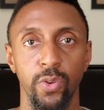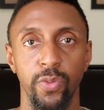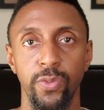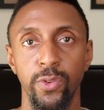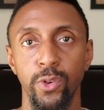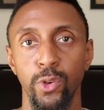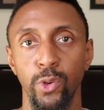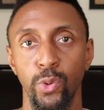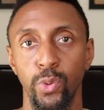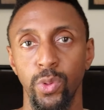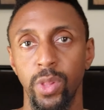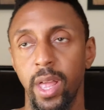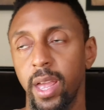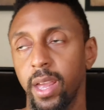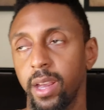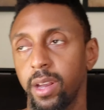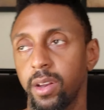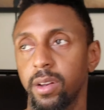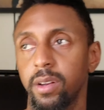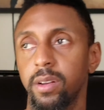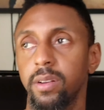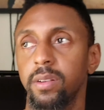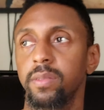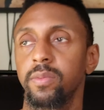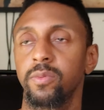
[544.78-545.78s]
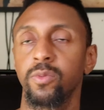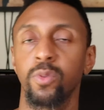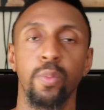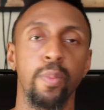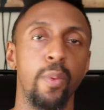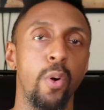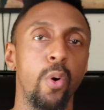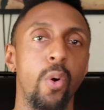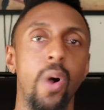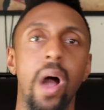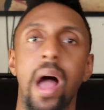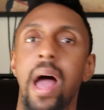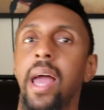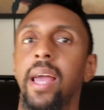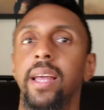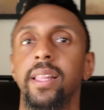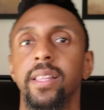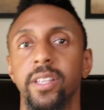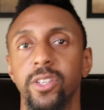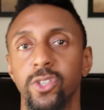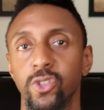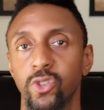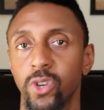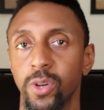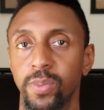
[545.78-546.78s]
a few like remote
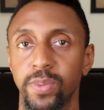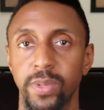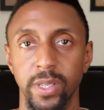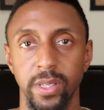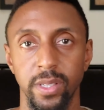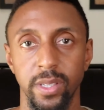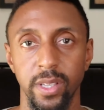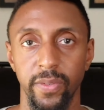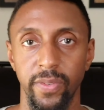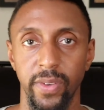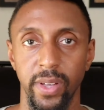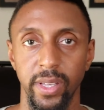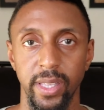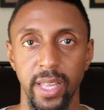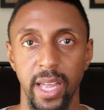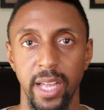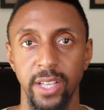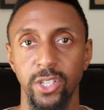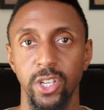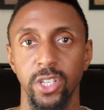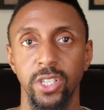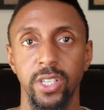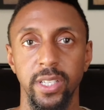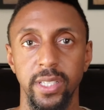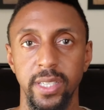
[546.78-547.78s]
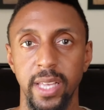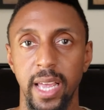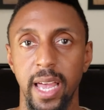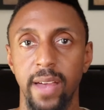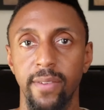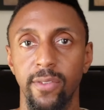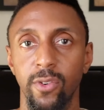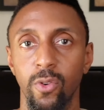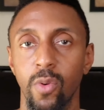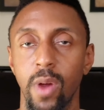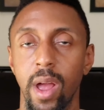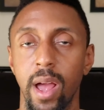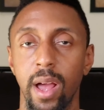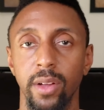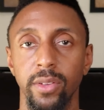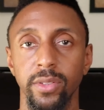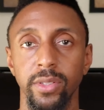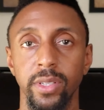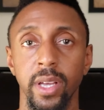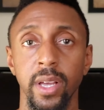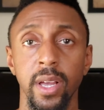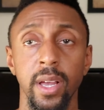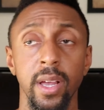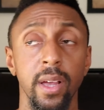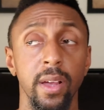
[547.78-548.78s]
island trips and stuff like that, just because I have around